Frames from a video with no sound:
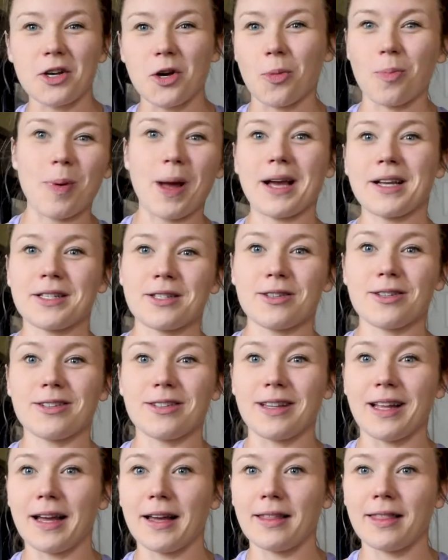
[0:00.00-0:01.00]
your pecs
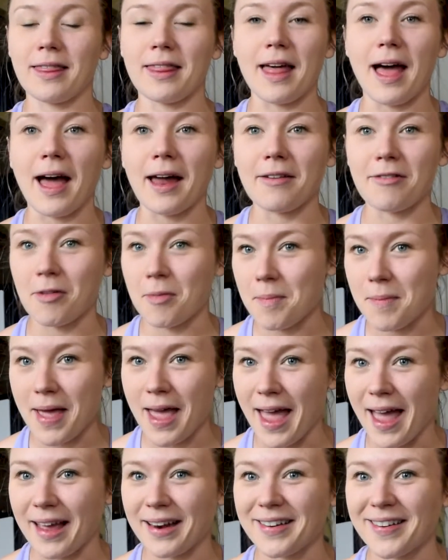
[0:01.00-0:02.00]
look like that of a
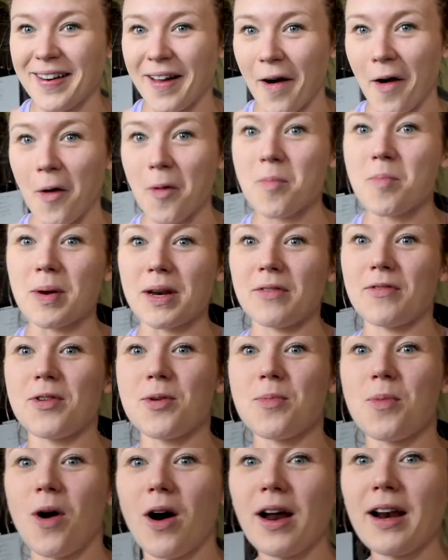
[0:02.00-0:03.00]
man. No, but if
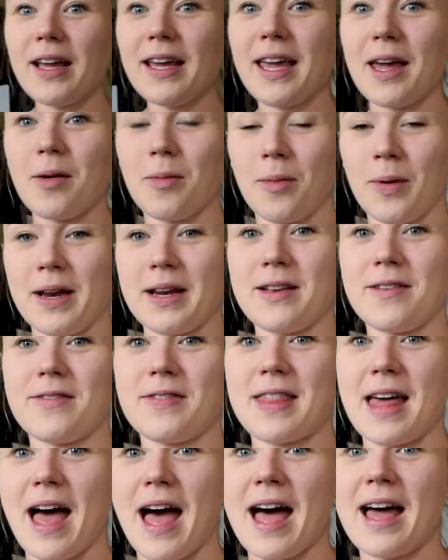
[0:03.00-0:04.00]
you want to get rid of
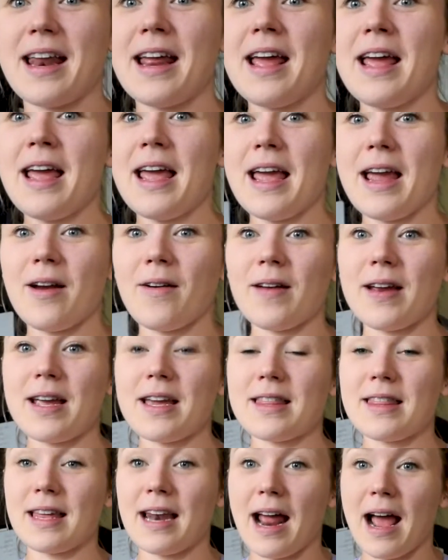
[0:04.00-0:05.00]
that
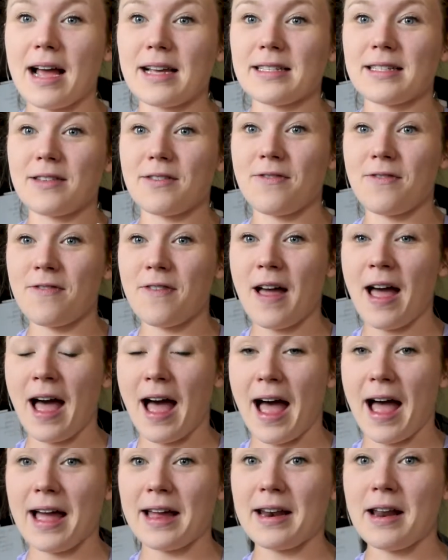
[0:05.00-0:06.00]
area that has the
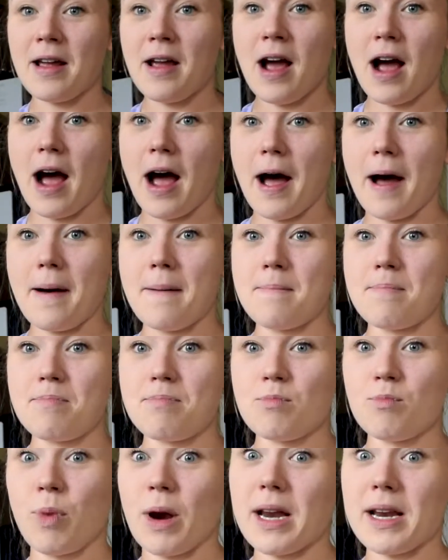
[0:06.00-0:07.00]
fat,
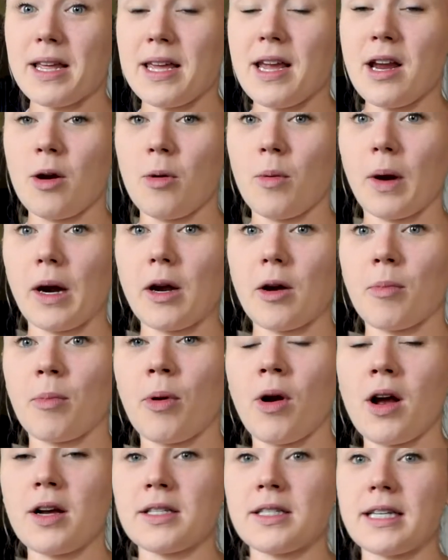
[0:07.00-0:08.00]
right here where your
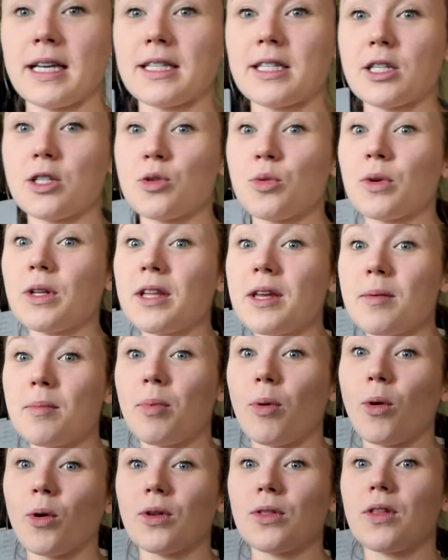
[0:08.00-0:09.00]
bra sits, it's really
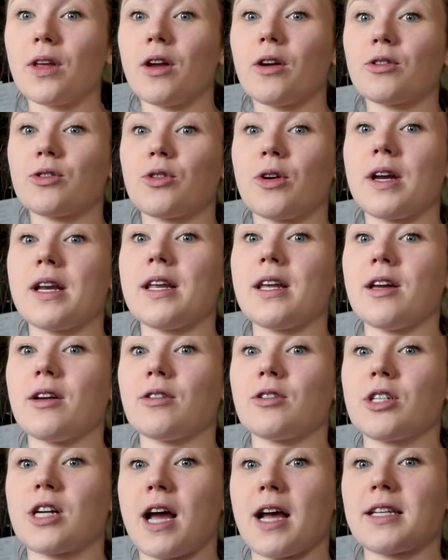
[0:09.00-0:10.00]
important that you're training
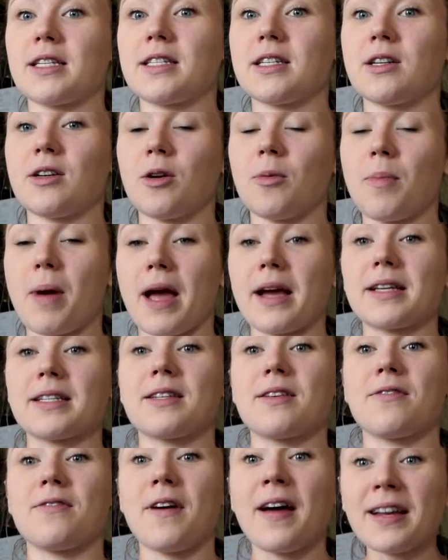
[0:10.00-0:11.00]
your chest and your
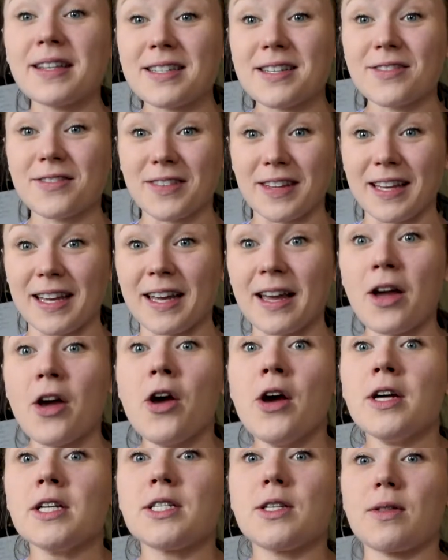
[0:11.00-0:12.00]
pecs effectively
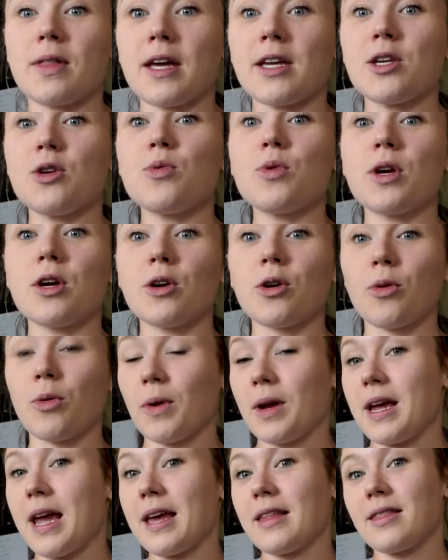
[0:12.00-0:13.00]
so that you can
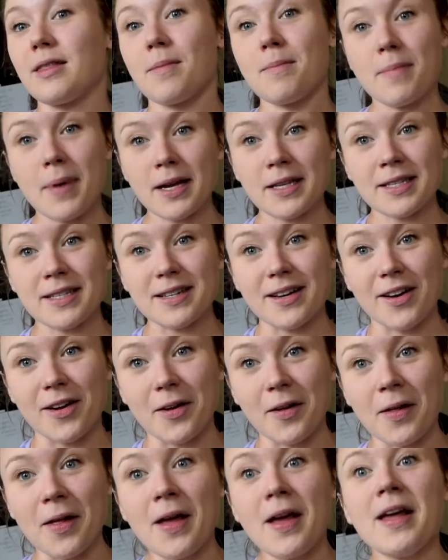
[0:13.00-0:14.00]
create the
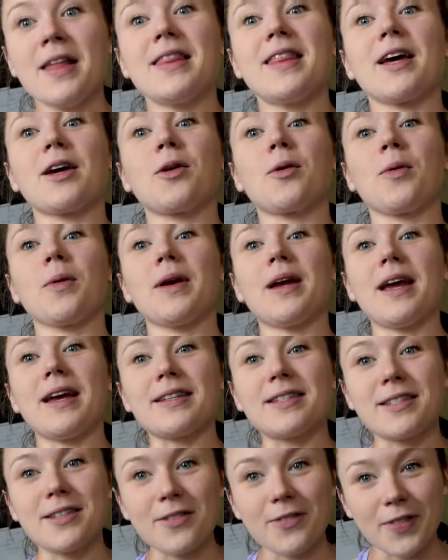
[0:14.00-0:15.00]
muscle that
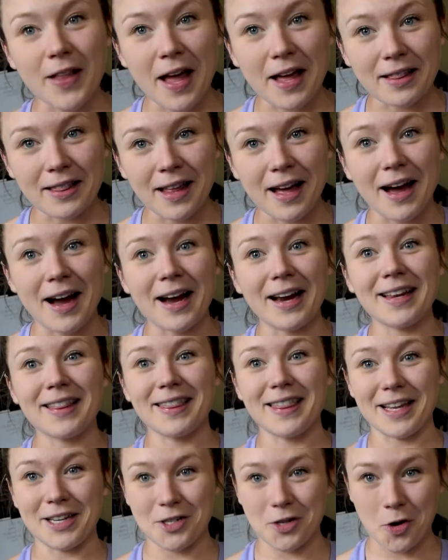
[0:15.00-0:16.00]
creates the flat line
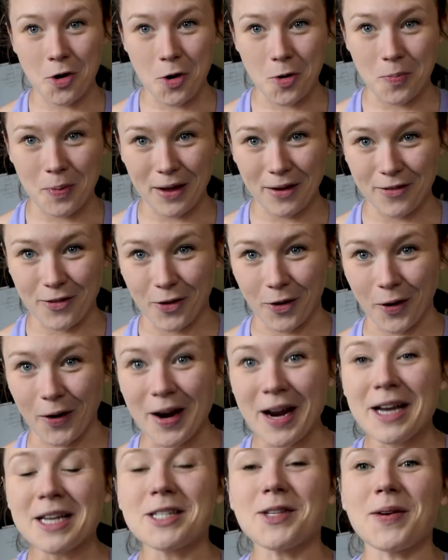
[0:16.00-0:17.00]
that you're hoping for.
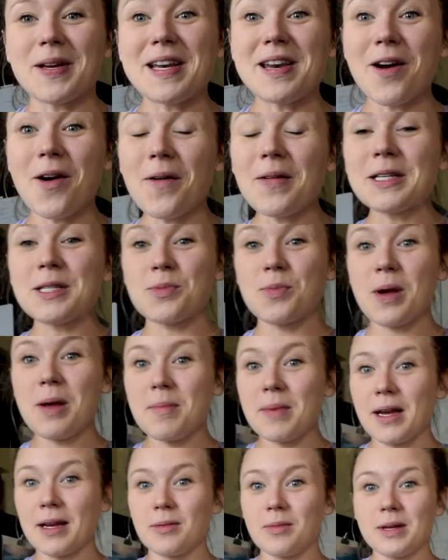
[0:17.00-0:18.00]
So I know as
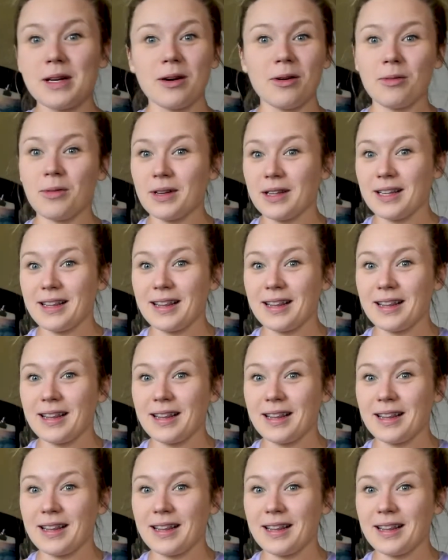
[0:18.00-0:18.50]
women, we don't really